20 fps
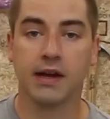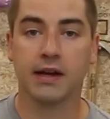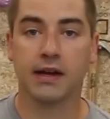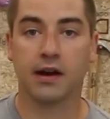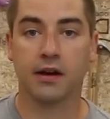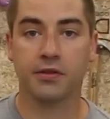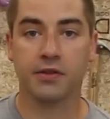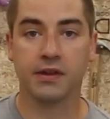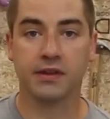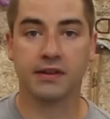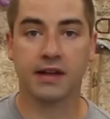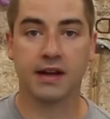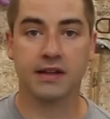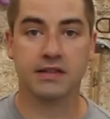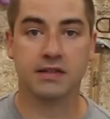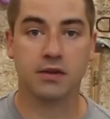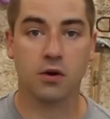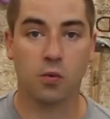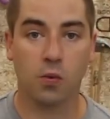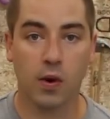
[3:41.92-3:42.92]
I think
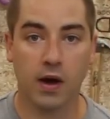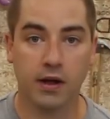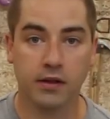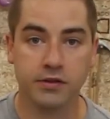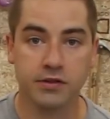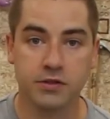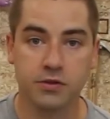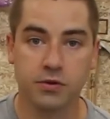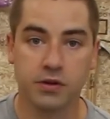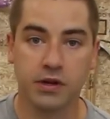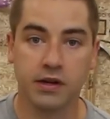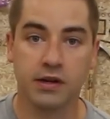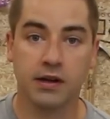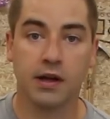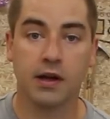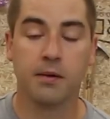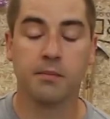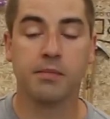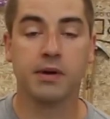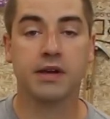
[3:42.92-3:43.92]
that's well suited
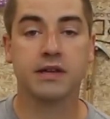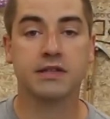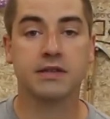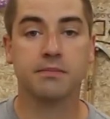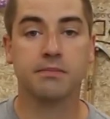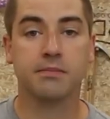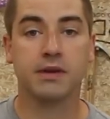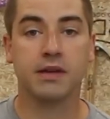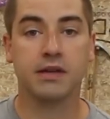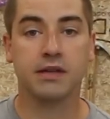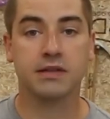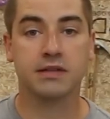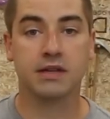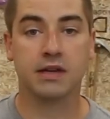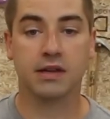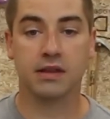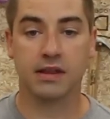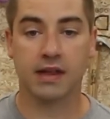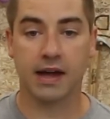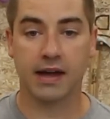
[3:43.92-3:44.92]
because it means
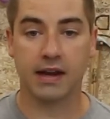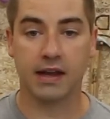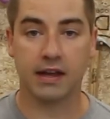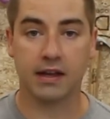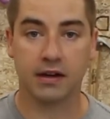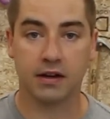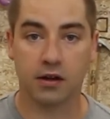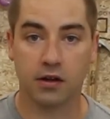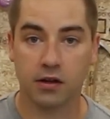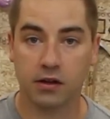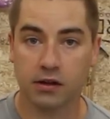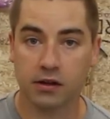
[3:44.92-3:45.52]
that in